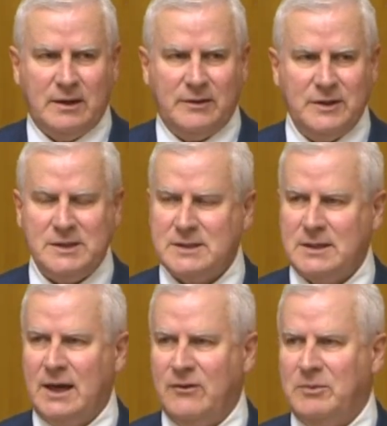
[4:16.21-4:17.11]
This
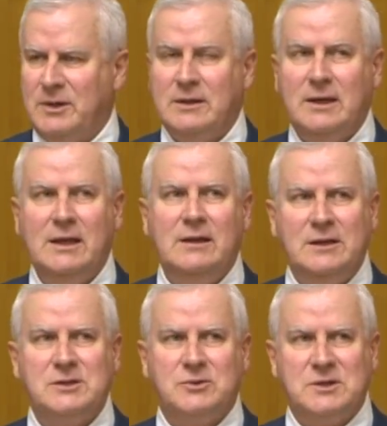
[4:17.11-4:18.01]
government, in
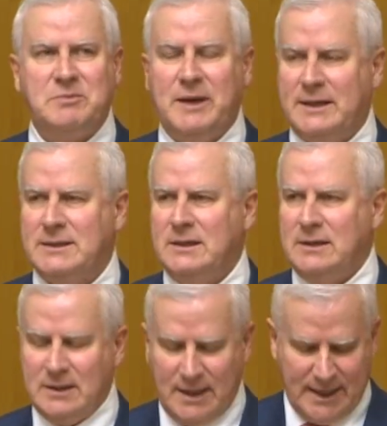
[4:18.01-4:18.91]
this respect,
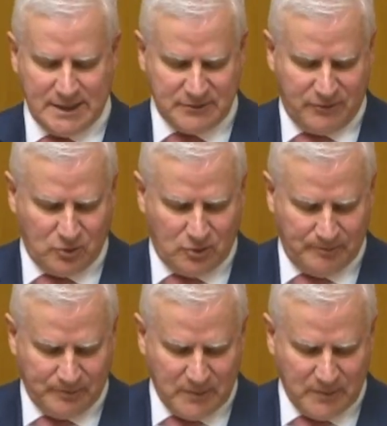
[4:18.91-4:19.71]
has formed.